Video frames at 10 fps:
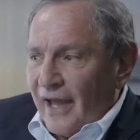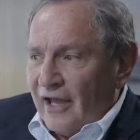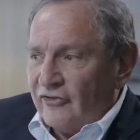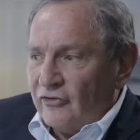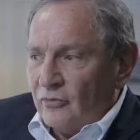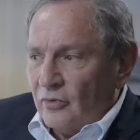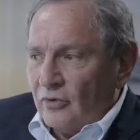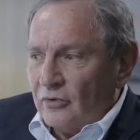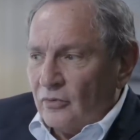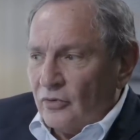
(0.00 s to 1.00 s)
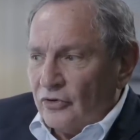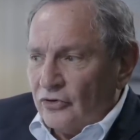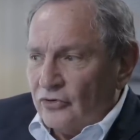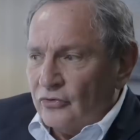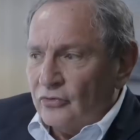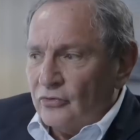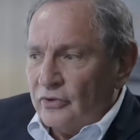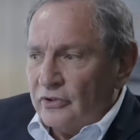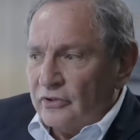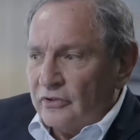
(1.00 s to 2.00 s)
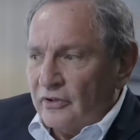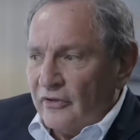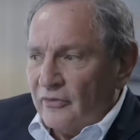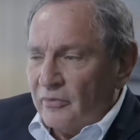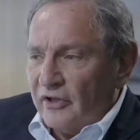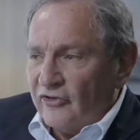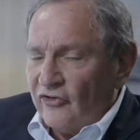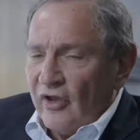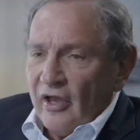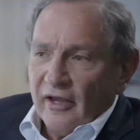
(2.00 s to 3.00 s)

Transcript: as in World War II and other places,